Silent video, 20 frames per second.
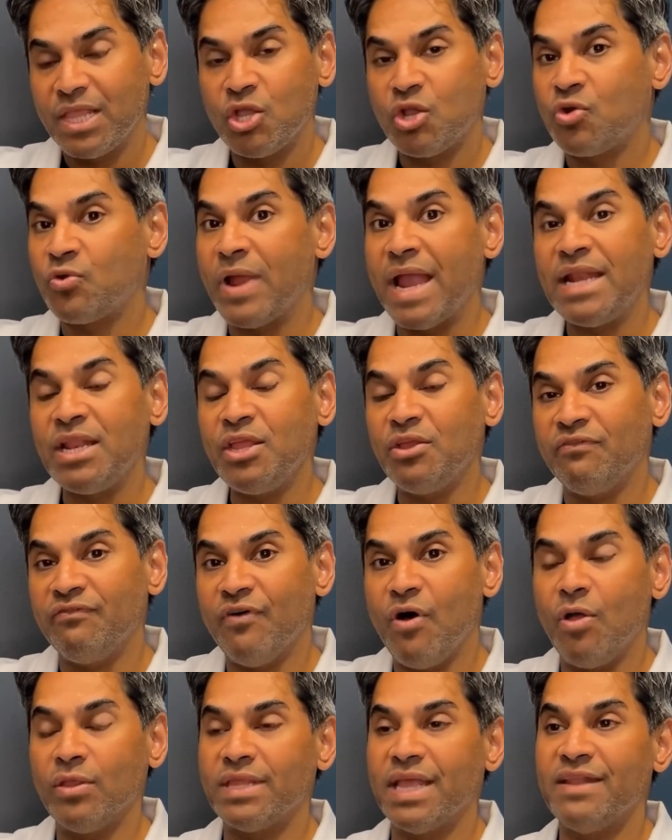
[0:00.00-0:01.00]
cranial
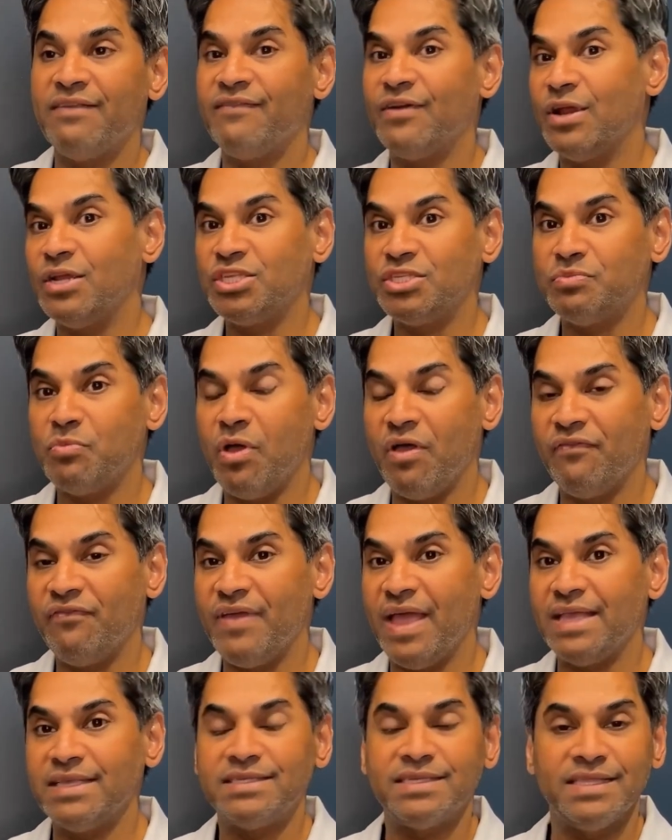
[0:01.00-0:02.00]
vault and a very small face,